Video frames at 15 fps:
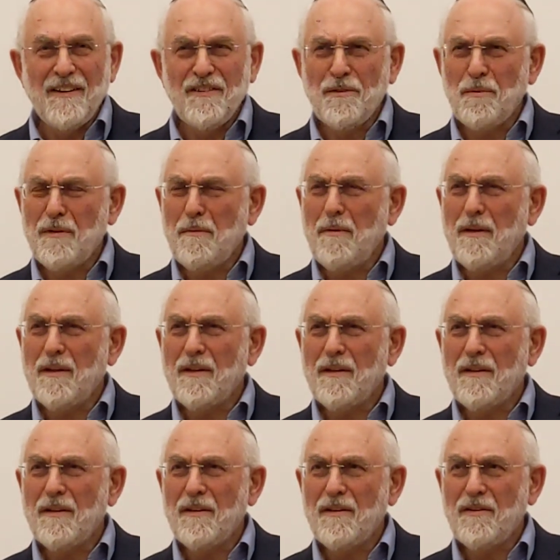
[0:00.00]
So what do you mean?
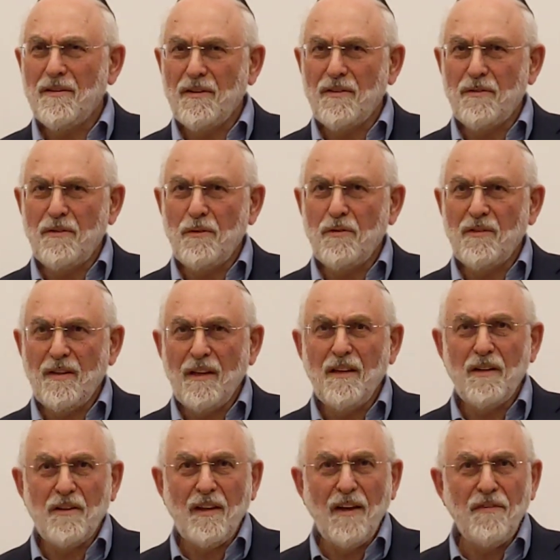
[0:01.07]
He is you
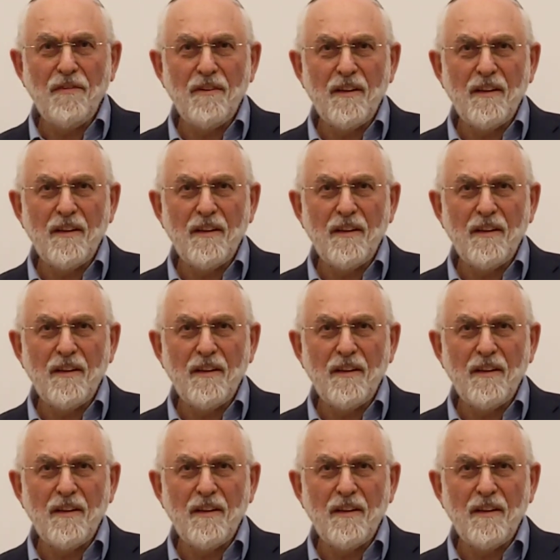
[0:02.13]
said Tzef